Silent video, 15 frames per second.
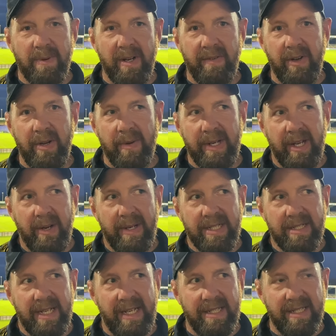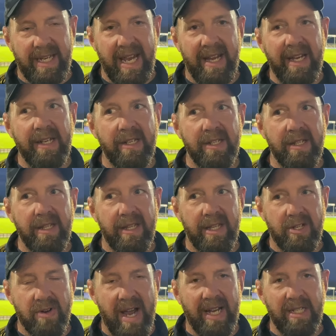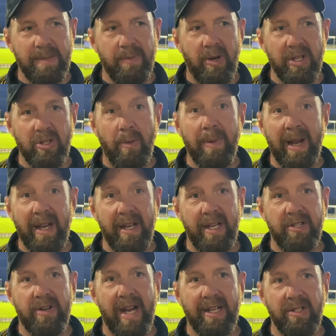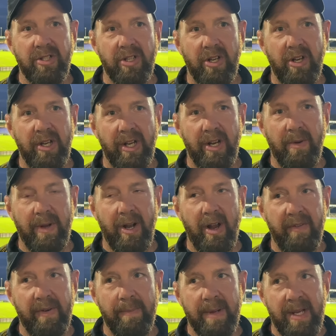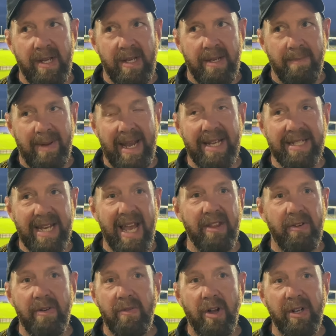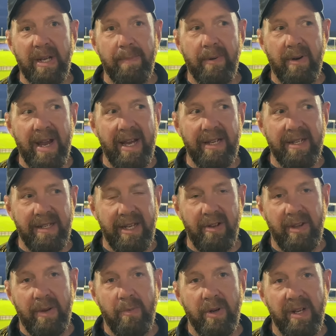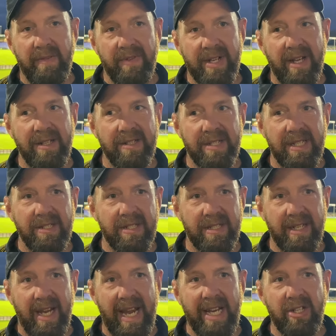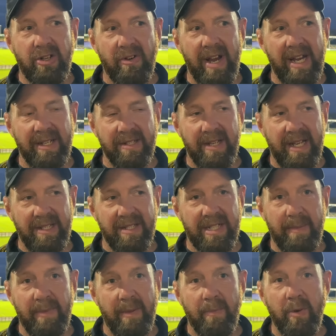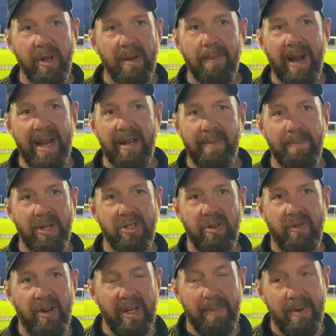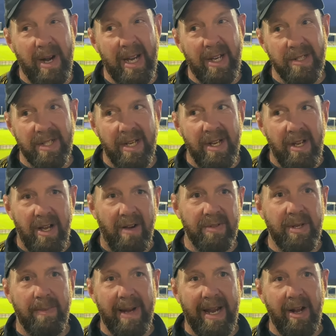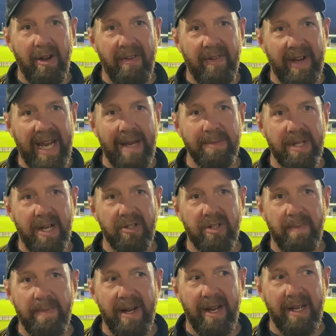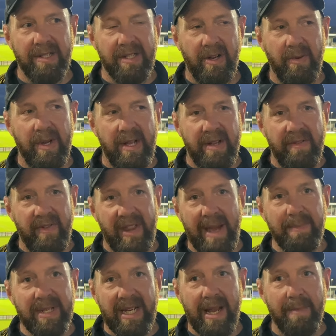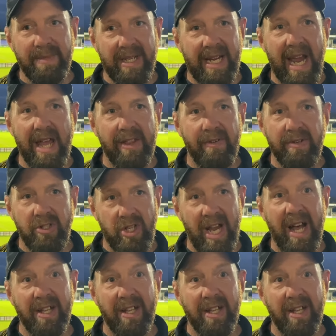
of view, it's getting the Dragons boys all playing in a Dragons shirt. A lot of them playing together at Rodney Parade. They wouldn't have done since age grade, and some of them wouldn't have played that much at Rodney Parade because obviously we play a lot of our games at Ostramunnock. So for them to come together and gel